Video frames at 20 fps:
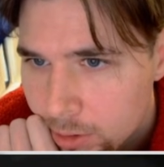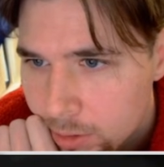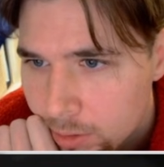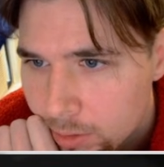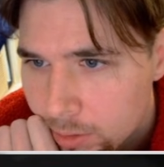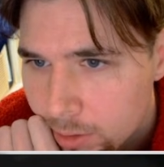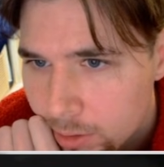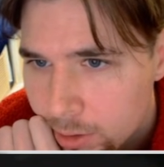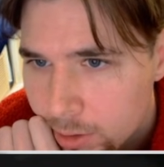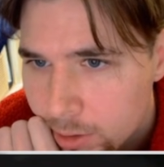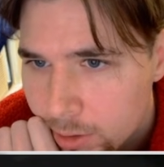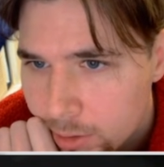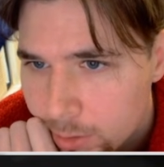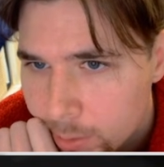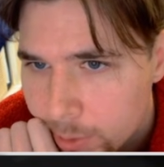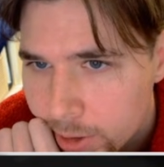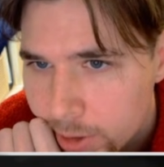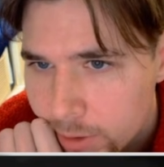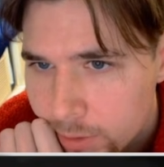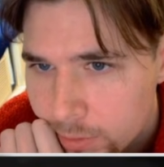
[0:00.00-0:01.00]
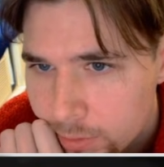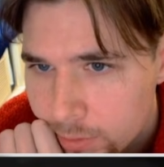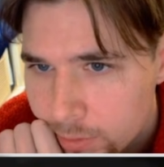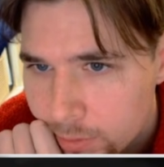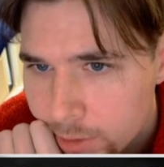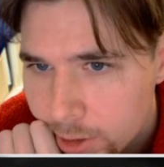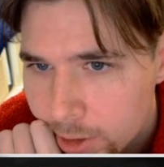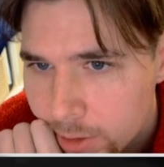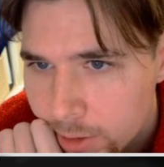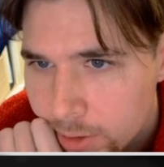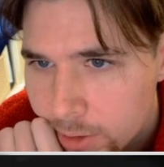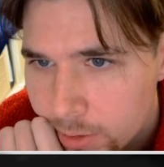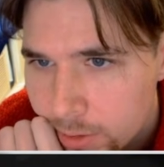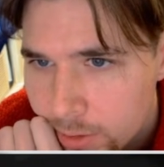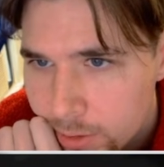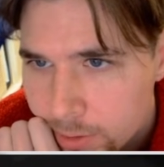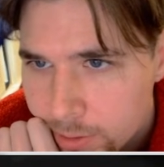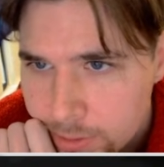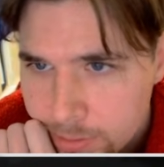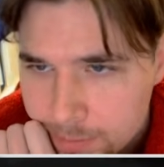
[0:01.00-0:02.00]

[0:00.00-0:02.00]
Rook here, we have knight here.